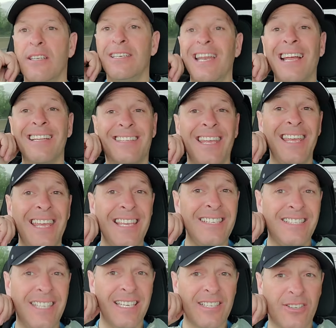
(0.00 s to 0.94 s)
Not the
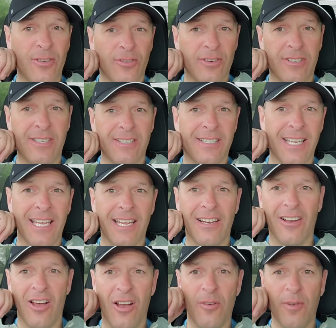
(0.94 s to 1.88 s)
easiest horses to get
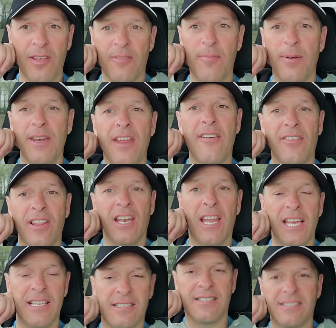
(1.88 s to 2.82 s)
along with, but
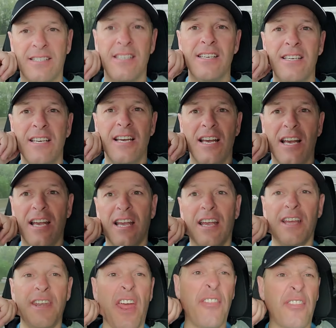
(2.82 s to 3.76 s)
nevertheless,
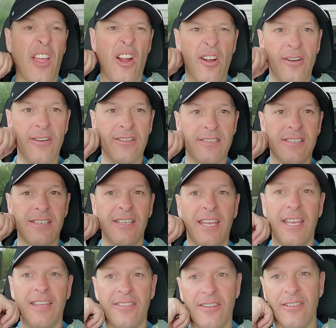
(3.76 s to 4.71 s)
not the hardest
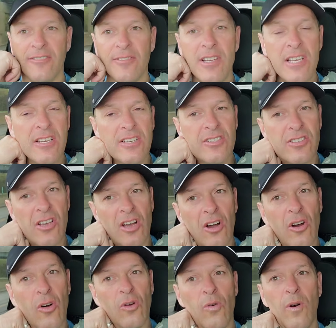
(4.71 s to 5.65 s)
either.
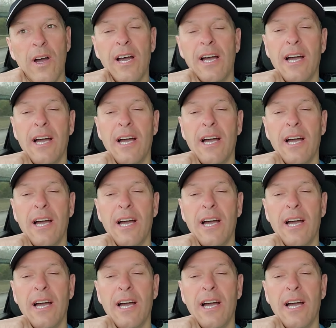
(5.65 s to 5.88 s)
So